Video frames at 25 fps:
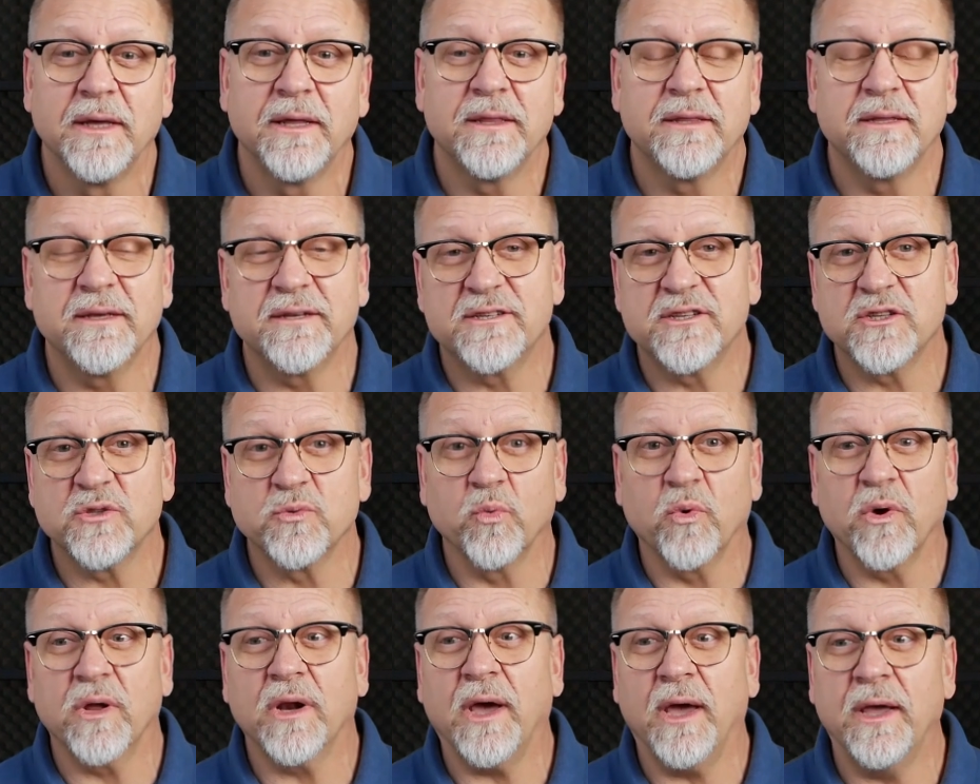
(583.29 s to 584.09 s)
This is
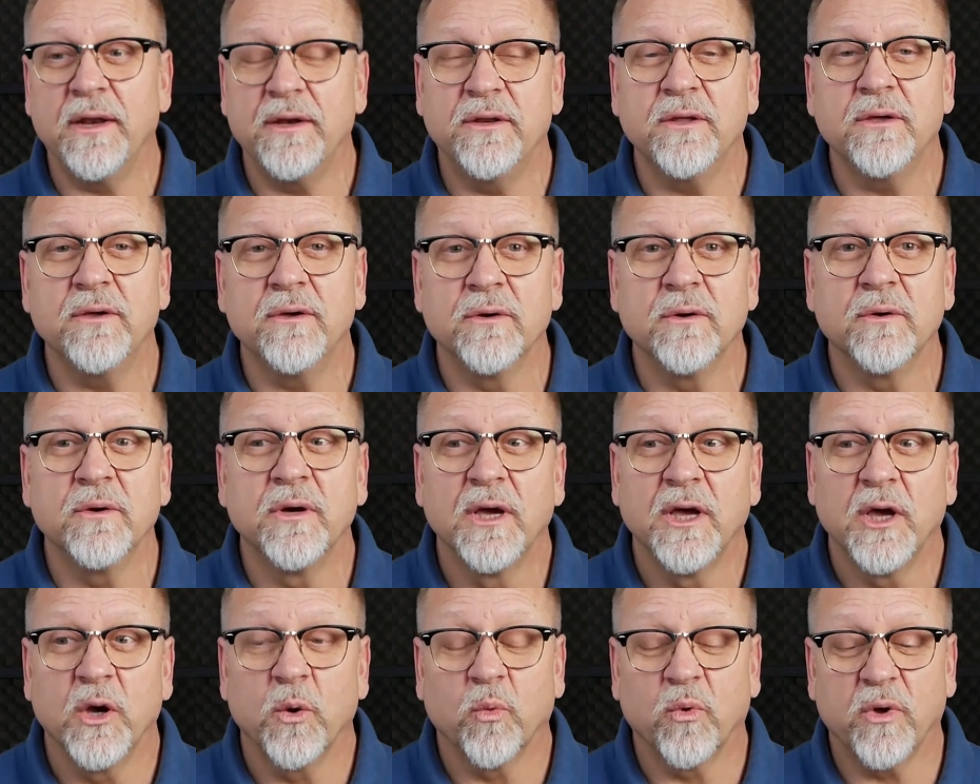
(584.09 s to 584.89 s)
what I do
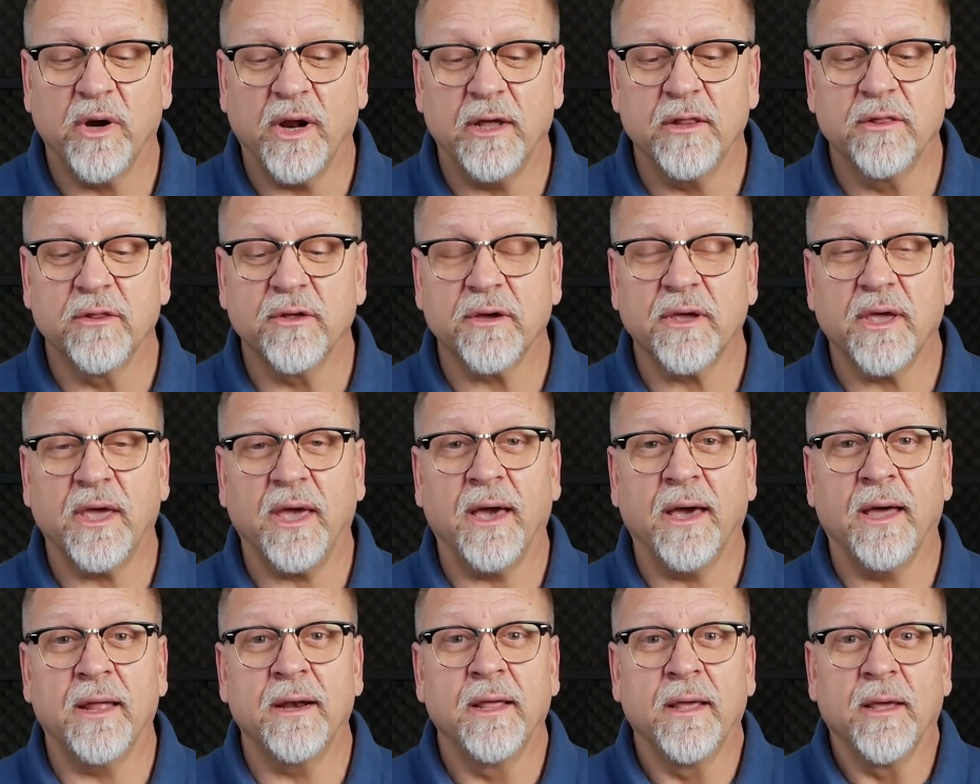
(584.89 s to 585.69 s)
when I look
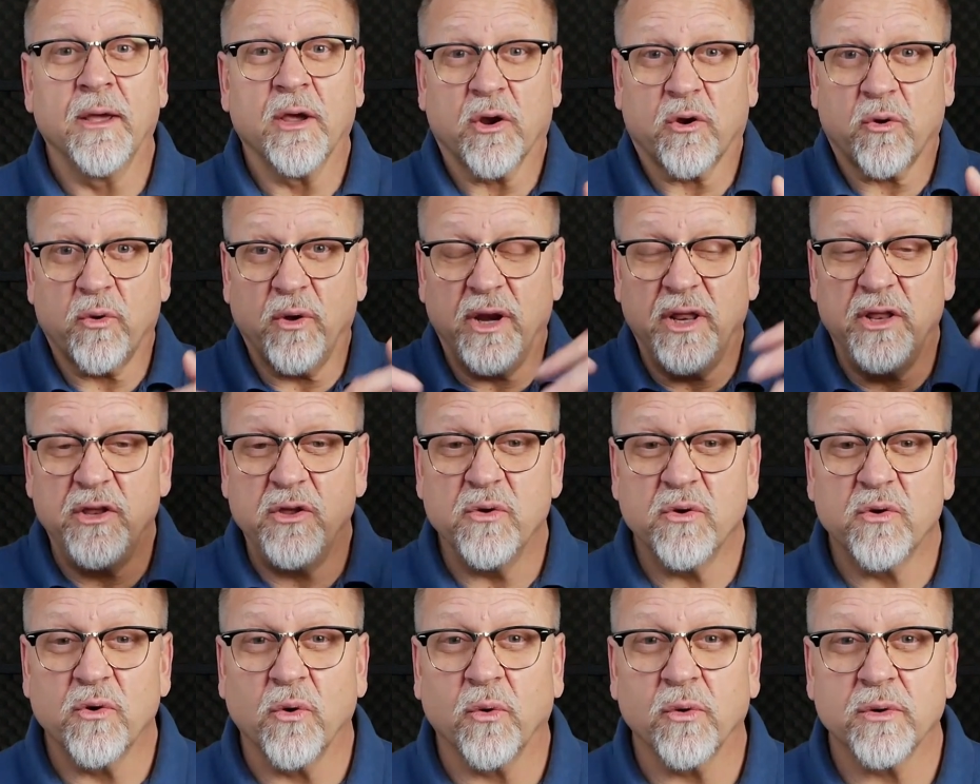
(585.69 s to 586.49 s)
at creating
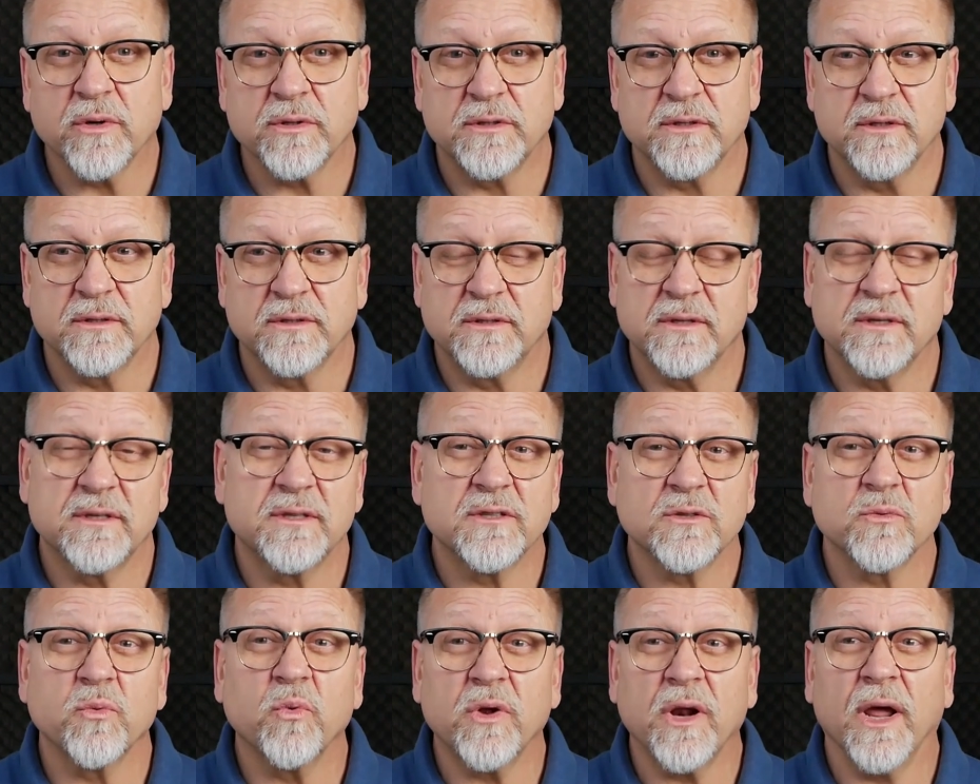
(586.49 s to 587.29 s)
new courses. This
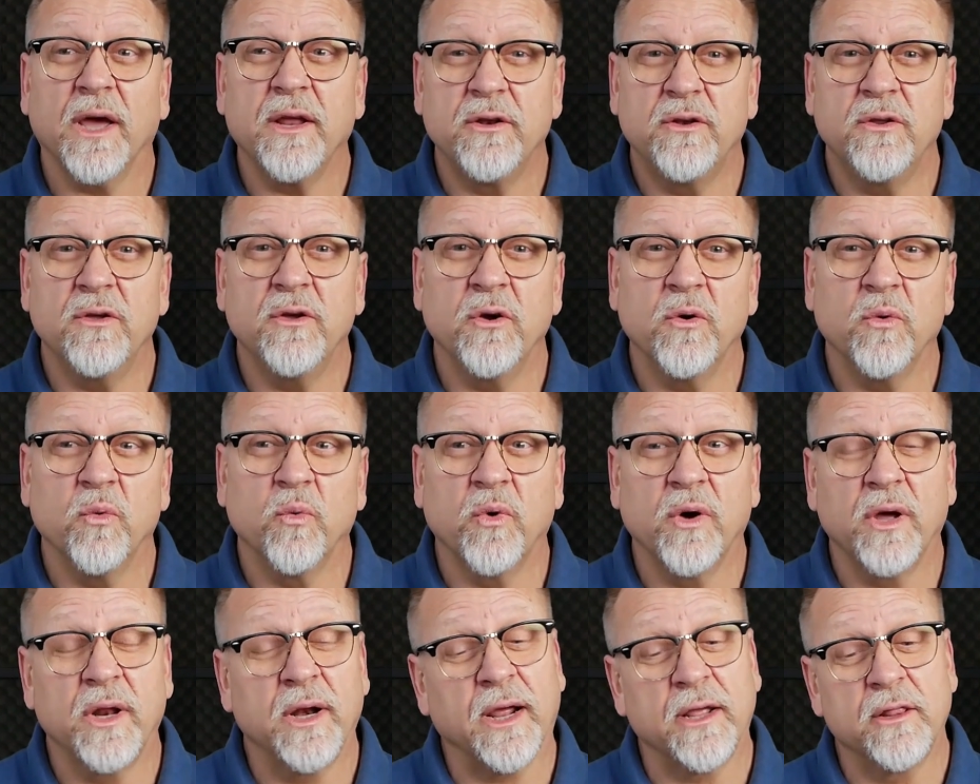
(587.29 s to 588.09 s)
is what I do
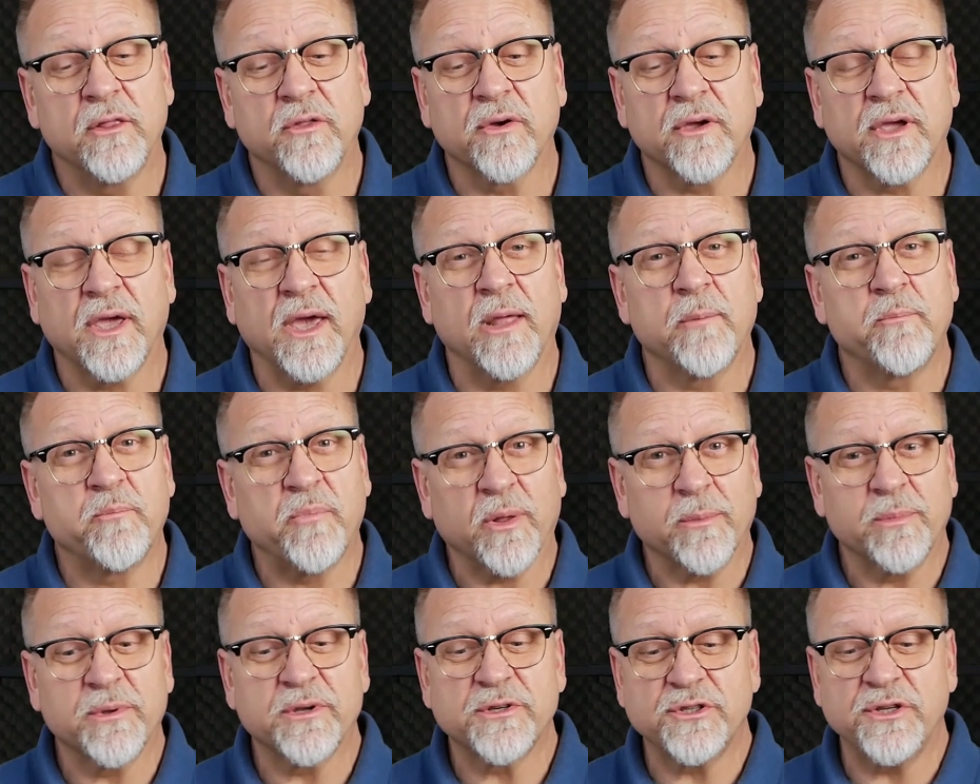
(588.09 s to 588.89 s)
when I look at
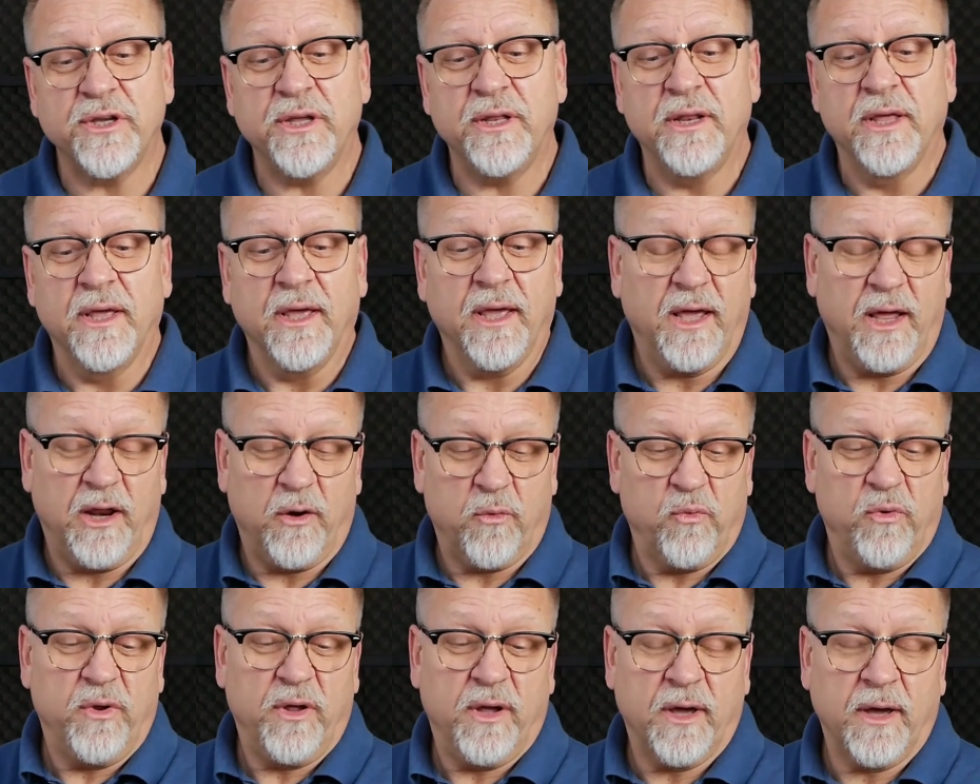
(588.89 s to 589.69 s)
publishing
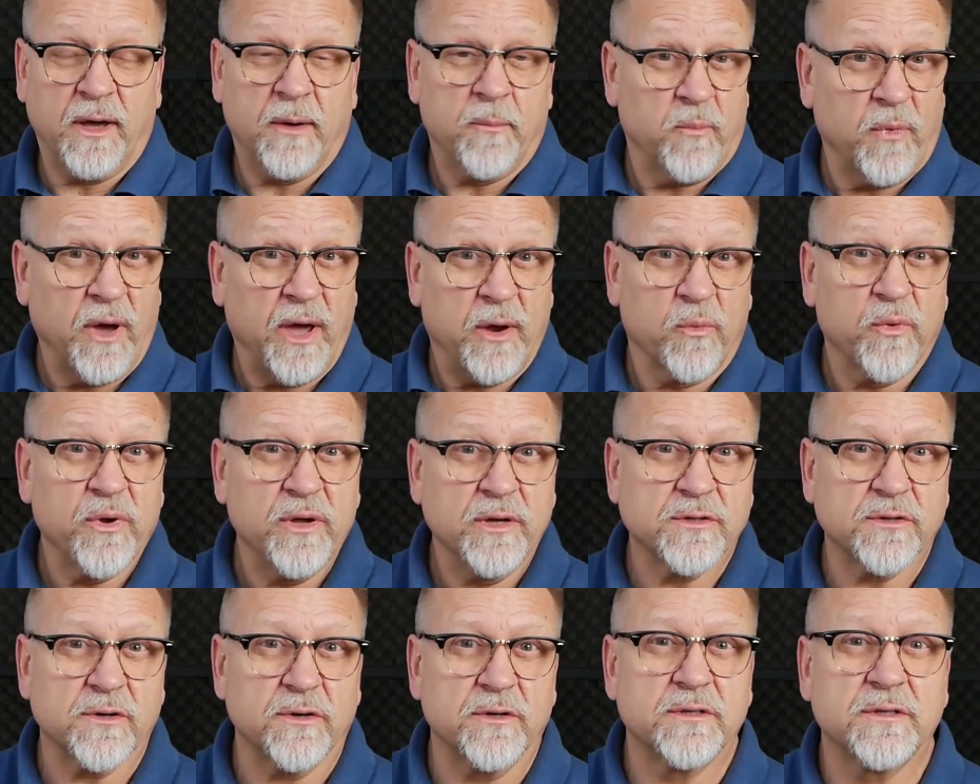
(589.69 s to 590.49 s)
my
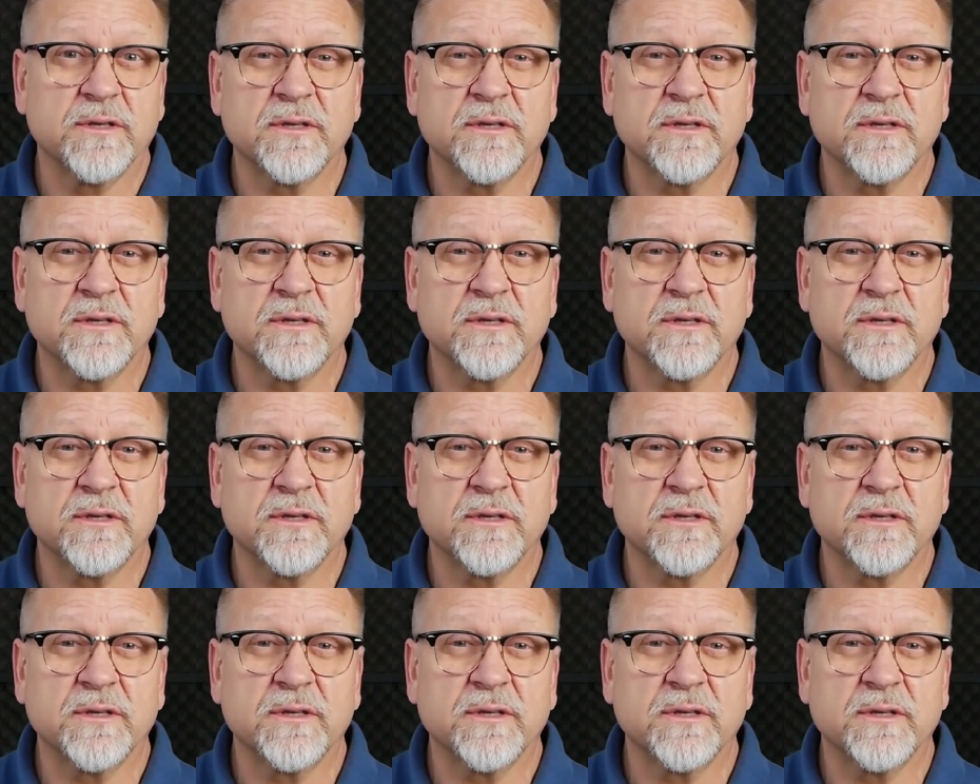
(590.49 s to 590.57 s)
research.